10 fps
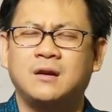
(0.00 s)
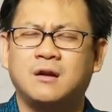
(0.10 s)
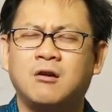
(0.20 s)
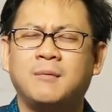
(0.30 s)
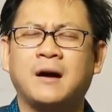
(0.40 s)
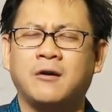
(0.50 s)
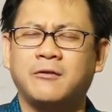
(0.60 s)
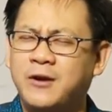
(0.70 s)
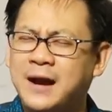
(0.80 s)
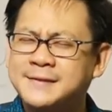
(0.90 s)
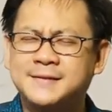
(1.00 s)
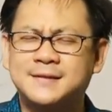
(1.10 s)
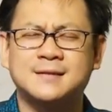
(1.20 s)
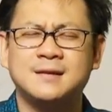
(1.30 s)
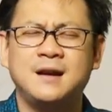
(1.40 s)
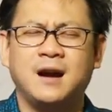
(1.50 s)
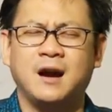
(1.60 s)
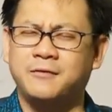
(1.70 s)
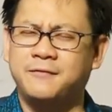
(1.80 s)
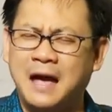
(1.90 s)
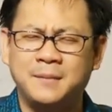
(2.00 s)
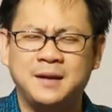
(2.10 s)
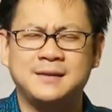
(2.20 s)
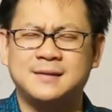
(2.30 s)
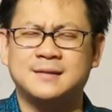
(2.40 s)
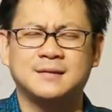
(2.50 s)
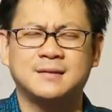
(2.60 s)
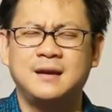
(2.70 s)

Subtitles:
go among our friends, our families,